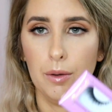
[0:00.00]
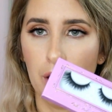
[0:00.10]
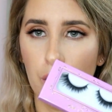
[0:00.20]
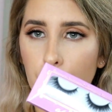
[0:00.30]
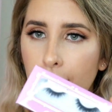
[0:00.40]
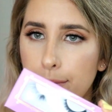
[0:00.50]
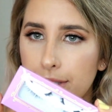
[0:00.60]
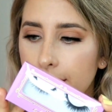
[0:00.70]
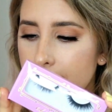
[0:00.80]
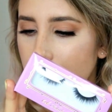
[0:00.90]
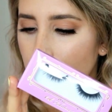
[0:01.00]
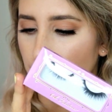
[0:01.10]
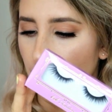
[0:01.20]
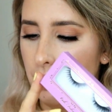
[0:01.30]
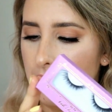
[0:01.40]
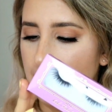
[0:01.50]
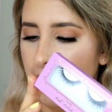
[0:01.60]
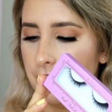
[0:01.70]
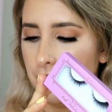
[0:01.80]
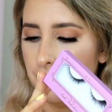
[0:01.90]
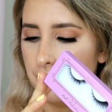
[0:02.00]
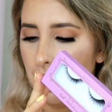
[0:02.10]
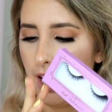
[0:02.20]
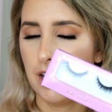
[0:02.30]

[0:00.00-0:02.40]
my Fabulous Rosy Lashes.